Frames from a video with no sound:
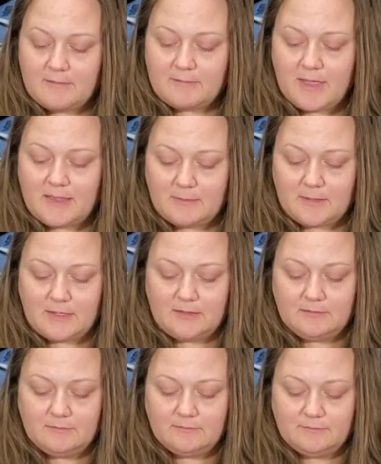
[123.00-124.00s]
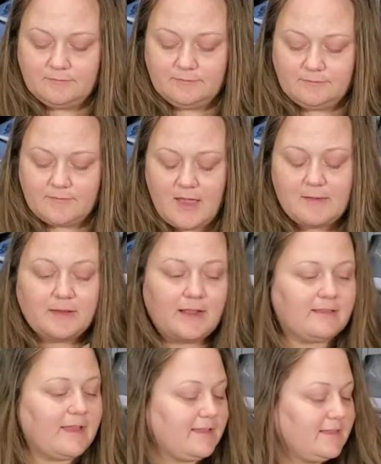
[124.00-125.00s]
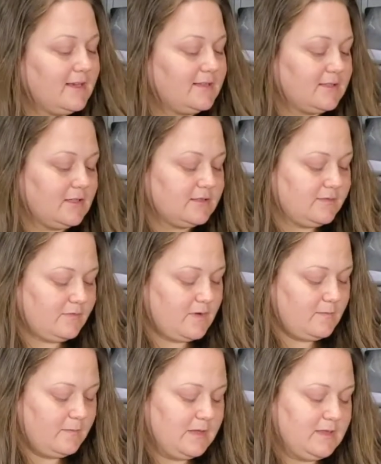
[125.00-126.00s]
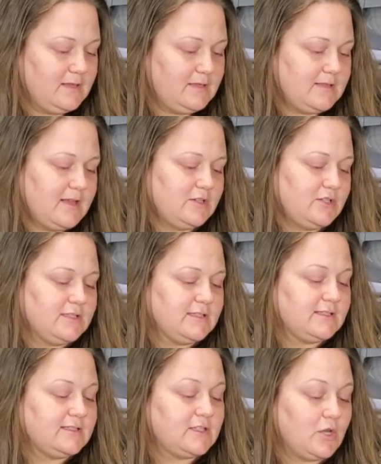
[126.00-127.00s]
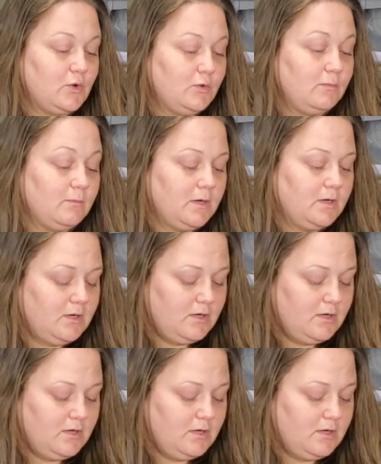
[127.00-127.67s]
maybe. I mean, I like that it's all different, but this I just assume